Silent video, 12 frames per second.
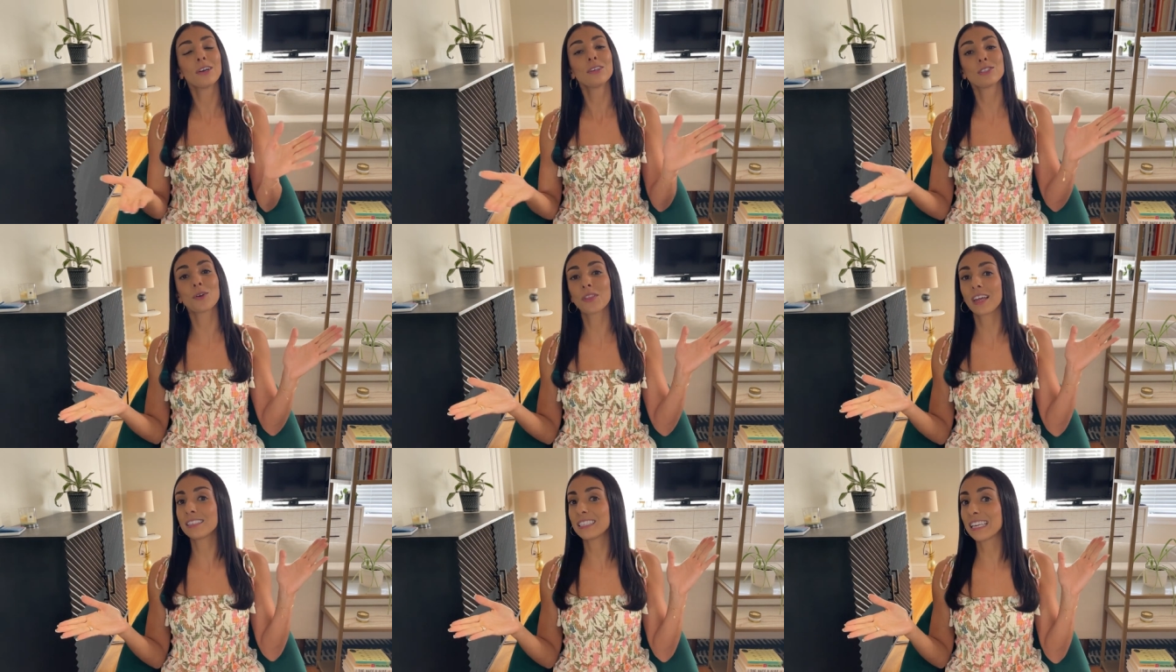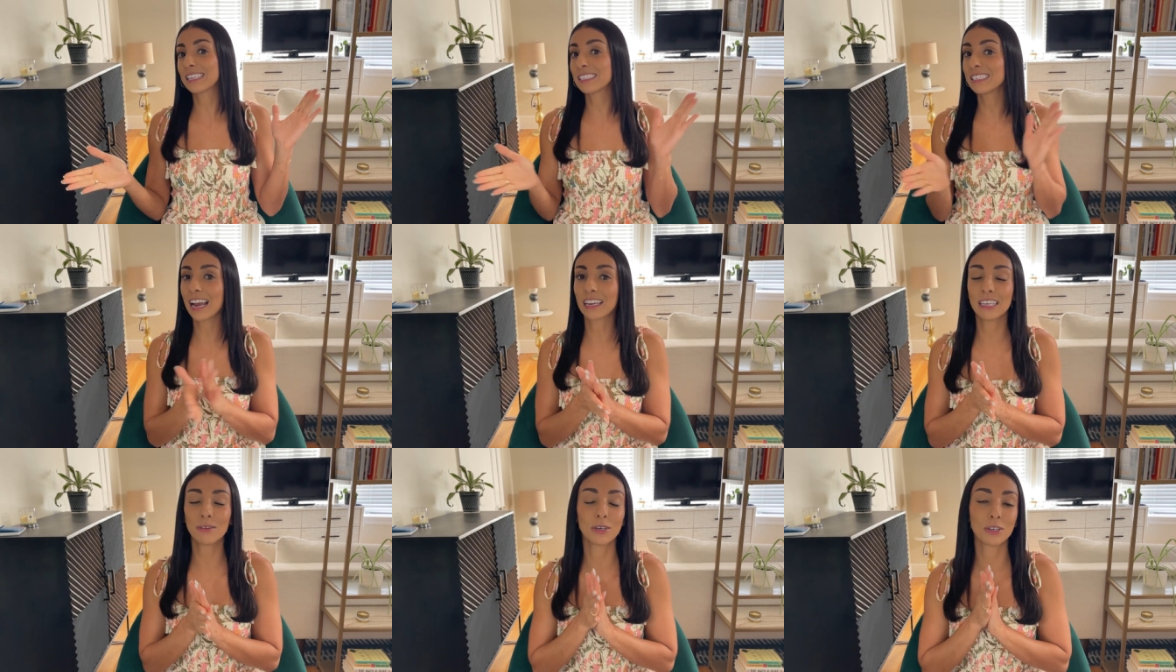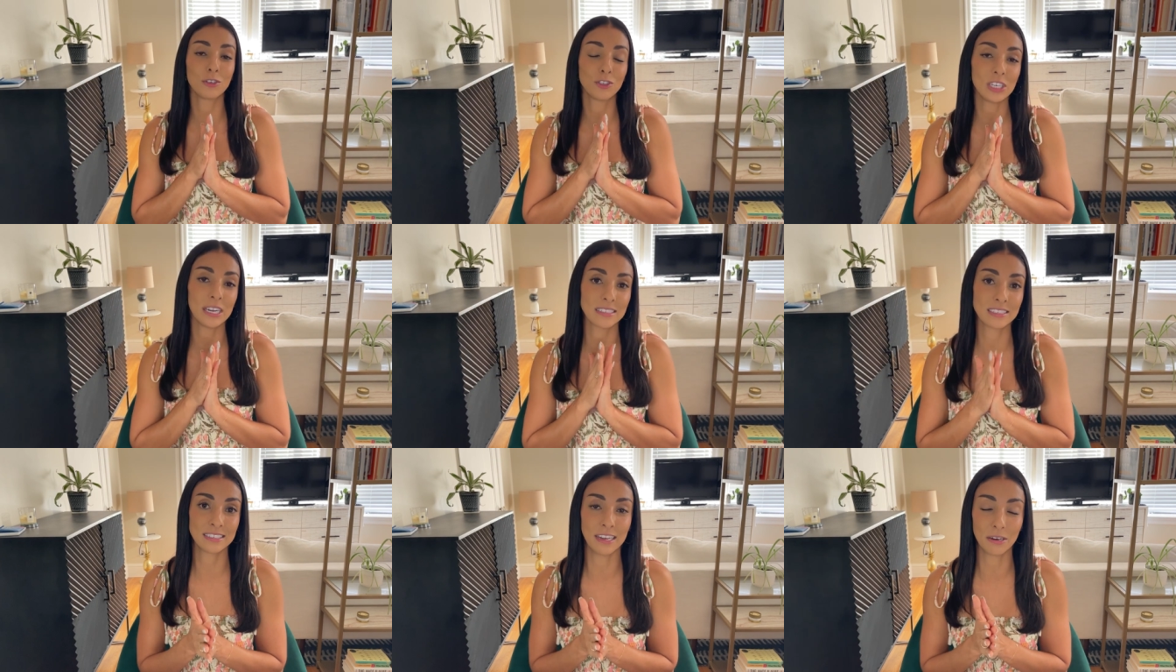So that is exactly what Gucci has
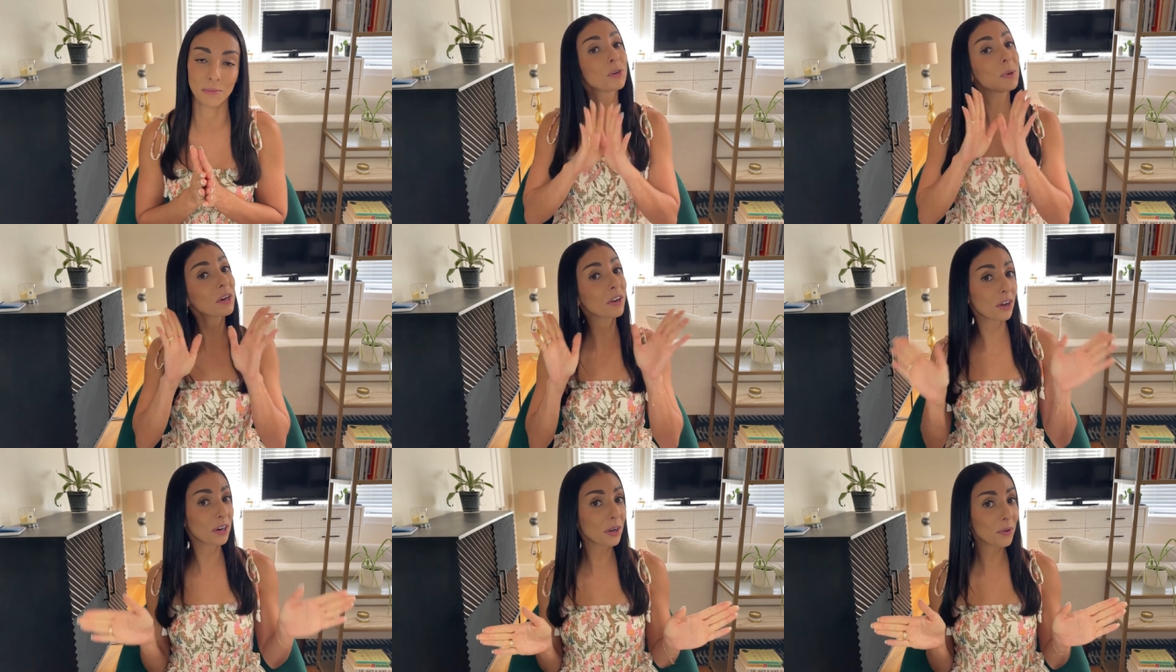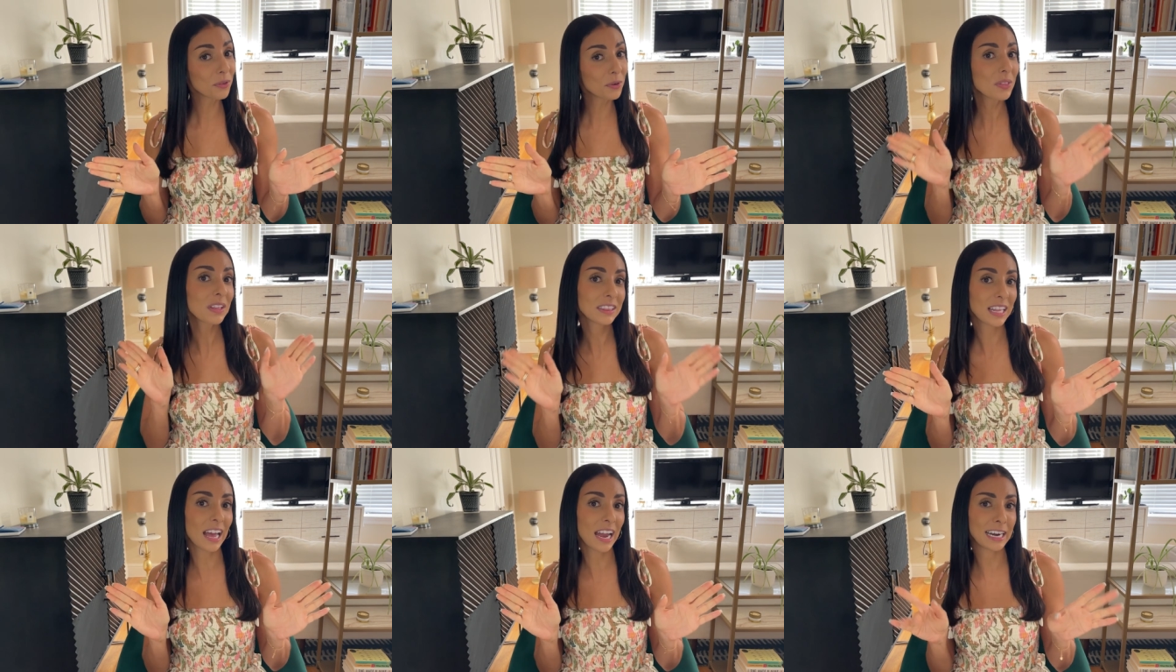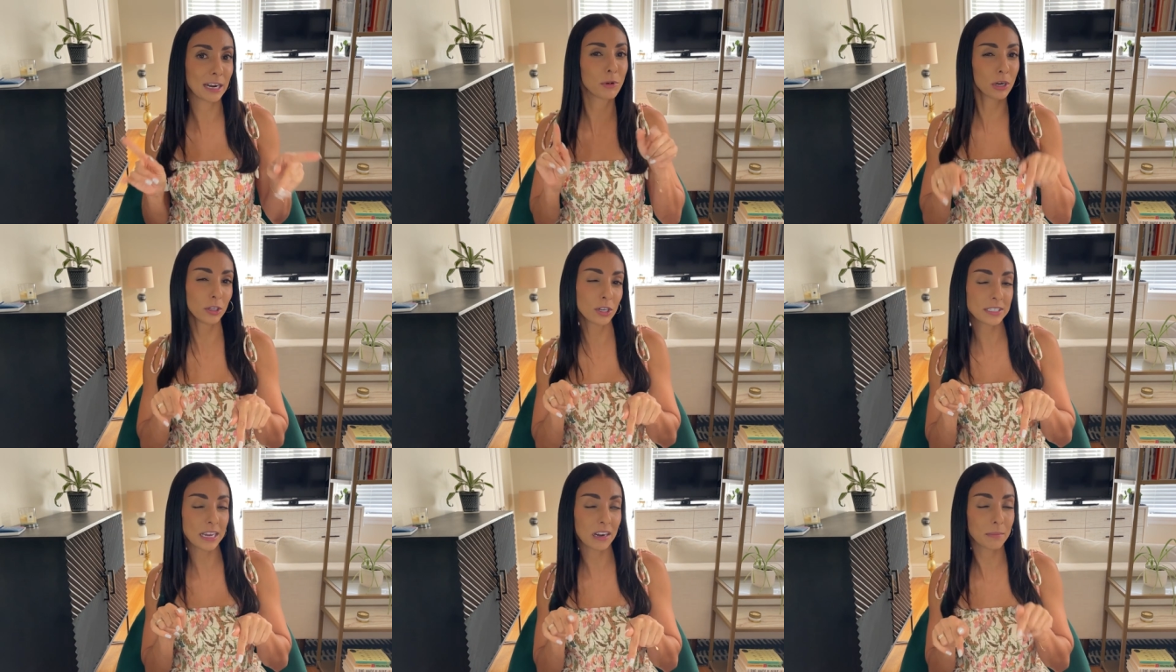done. So we're going to go through the line and I'm going to look
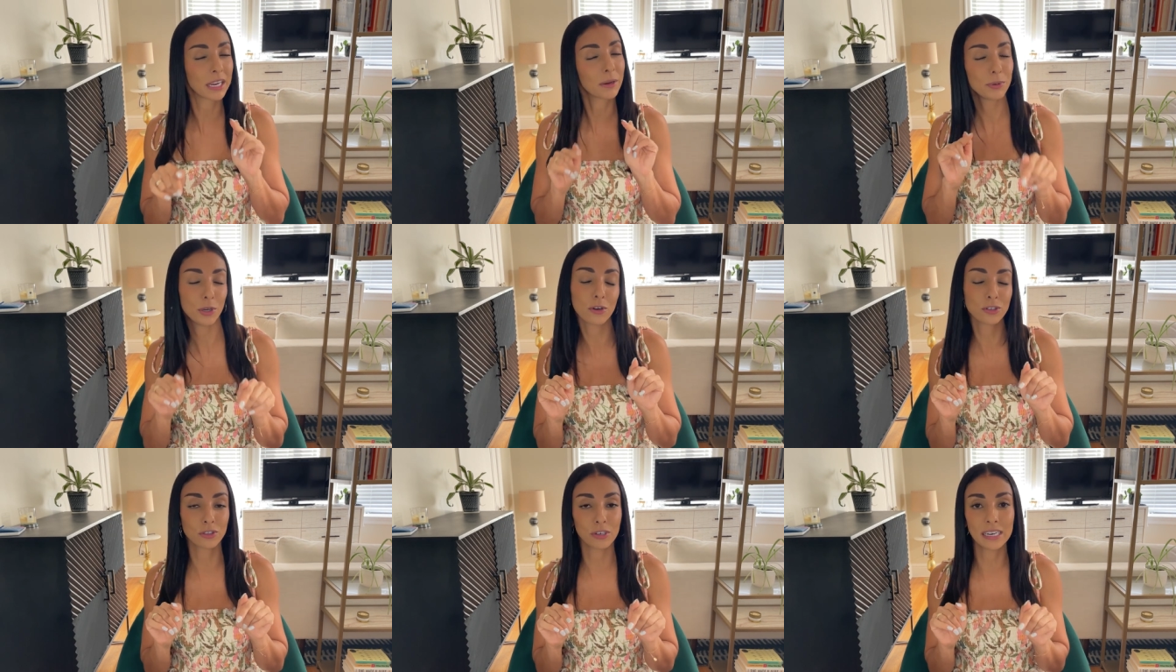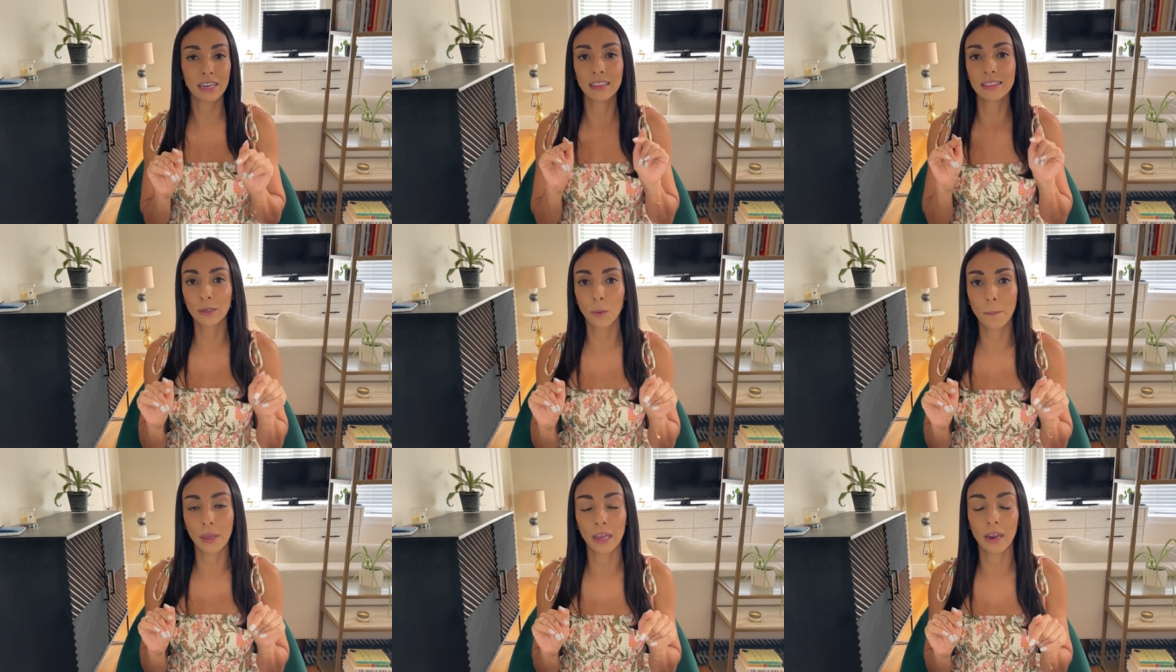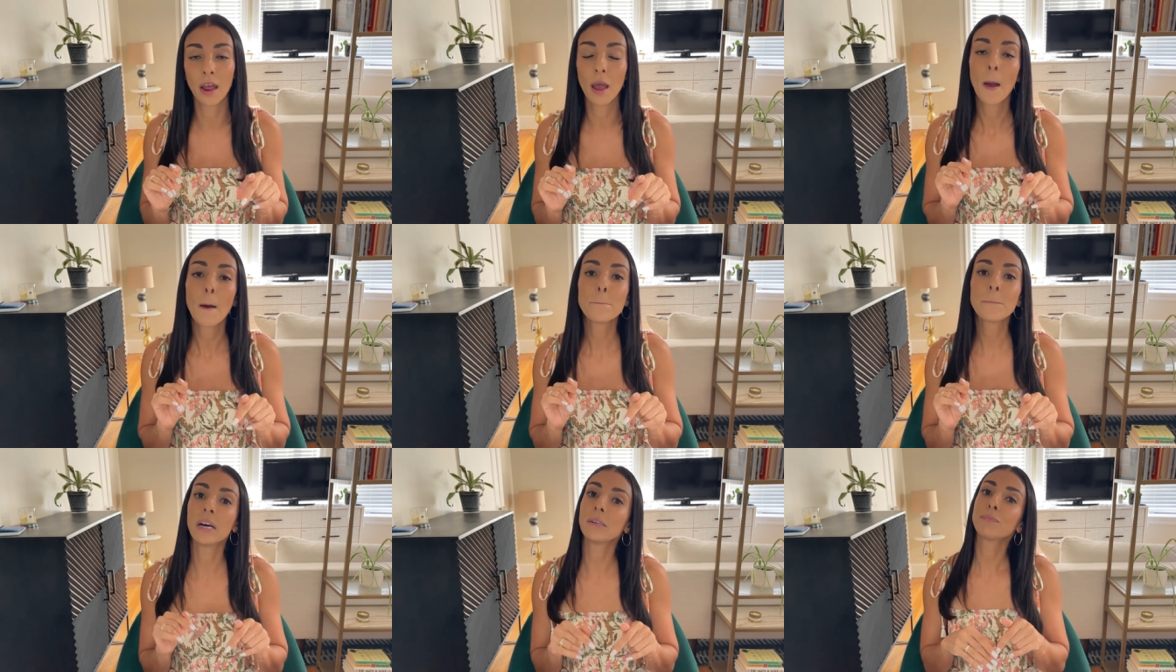down at my computer screen a little bit,
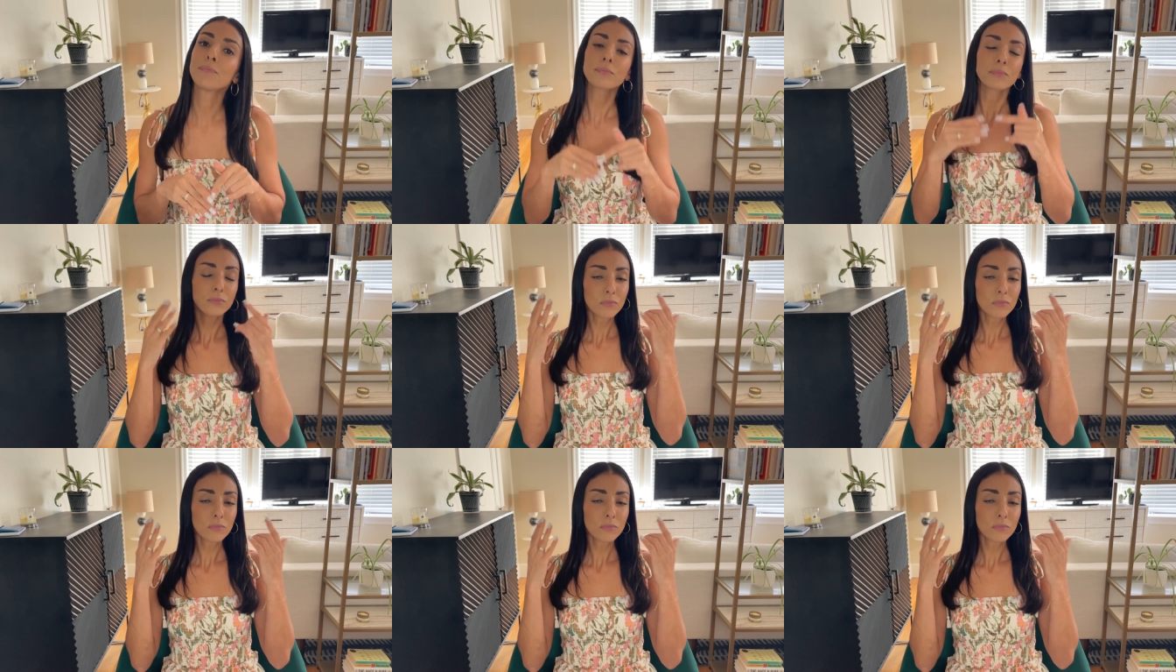but